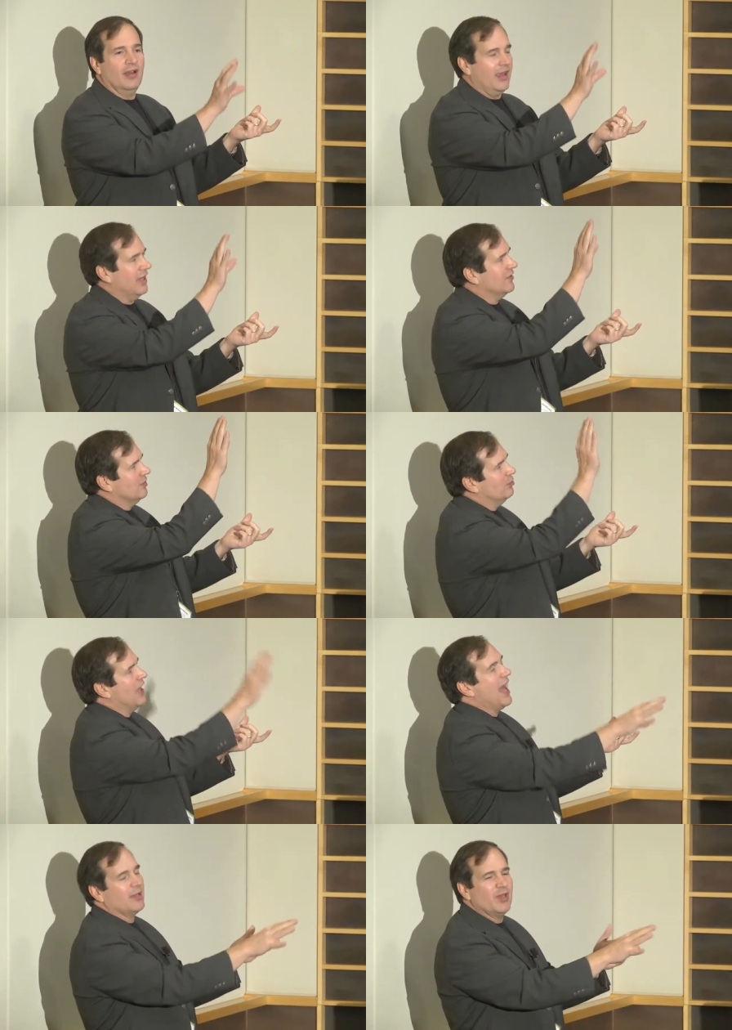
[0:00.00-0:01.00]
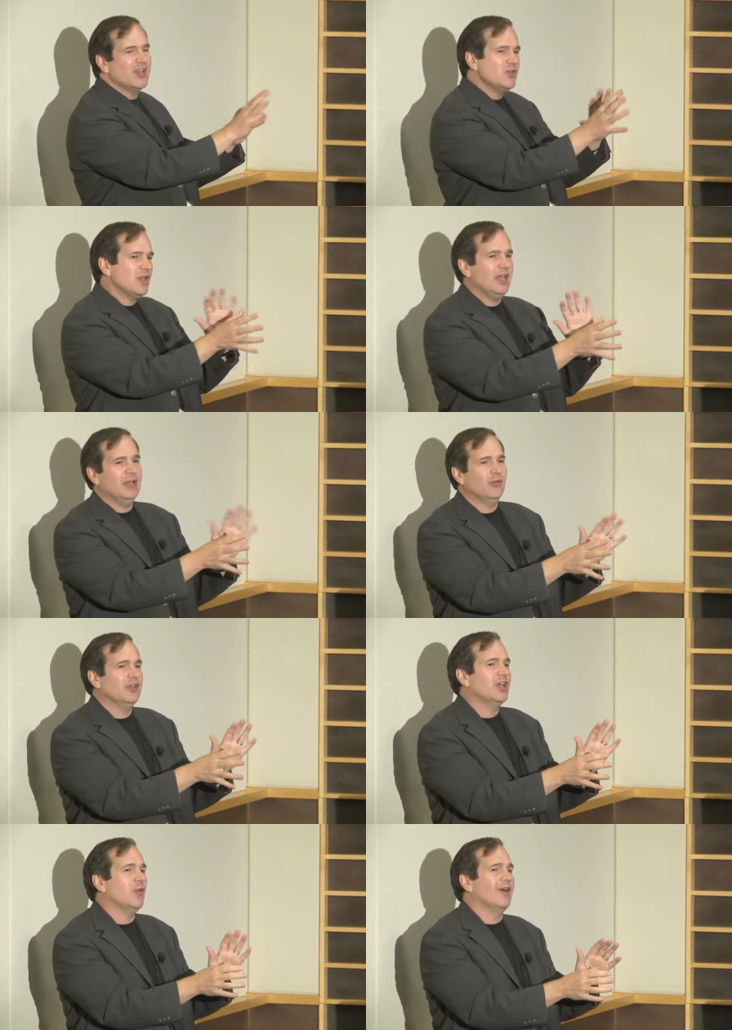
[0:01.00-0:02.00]
I have it in black because you can't
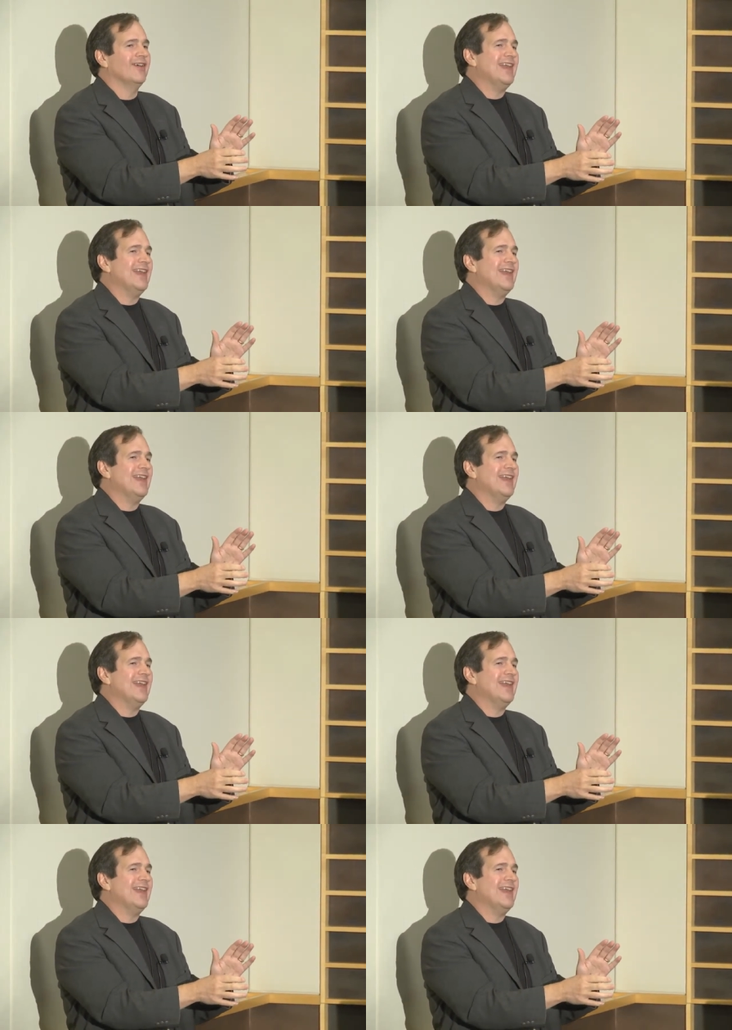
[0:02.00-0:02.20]
really query